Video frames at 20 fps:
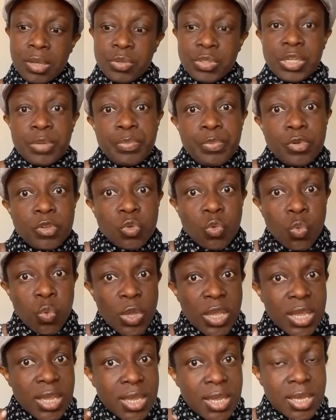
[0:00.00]
They put
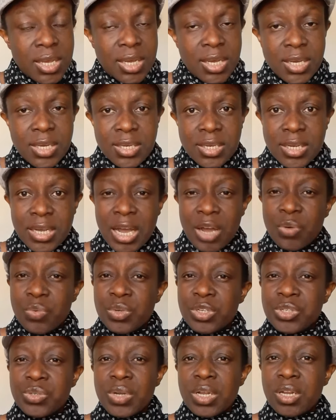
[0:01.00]
wig, and
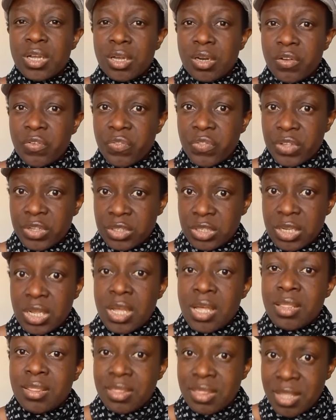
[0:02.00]
we do a lot of things.
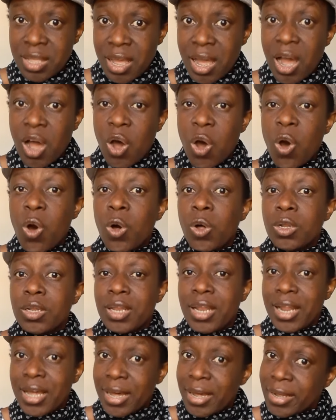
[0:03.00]
They are all
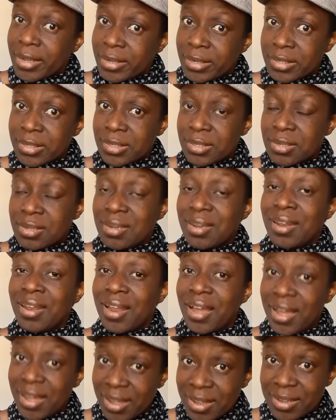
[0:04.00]
lies,
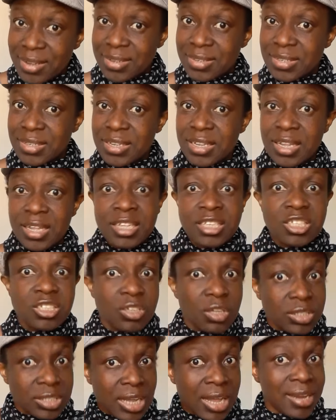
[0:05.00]
lies. It's
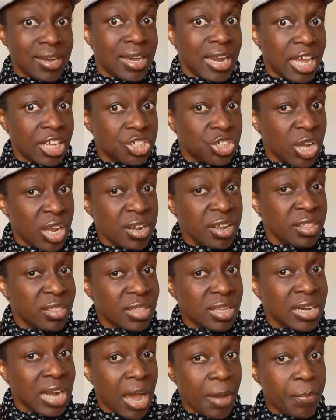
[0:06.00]
not a natural,
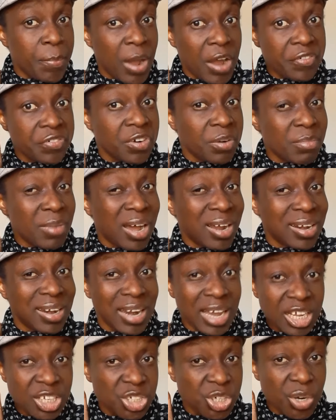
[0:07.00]
anything apart from our
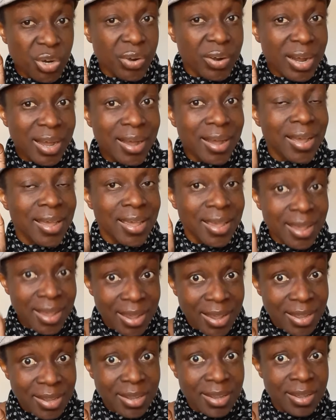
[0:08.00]
natural
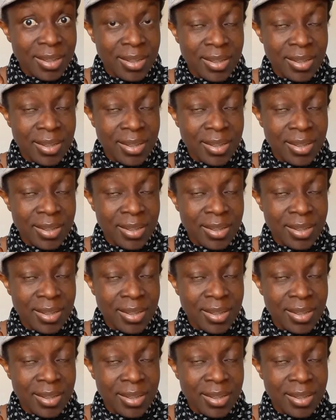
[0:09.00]
ear,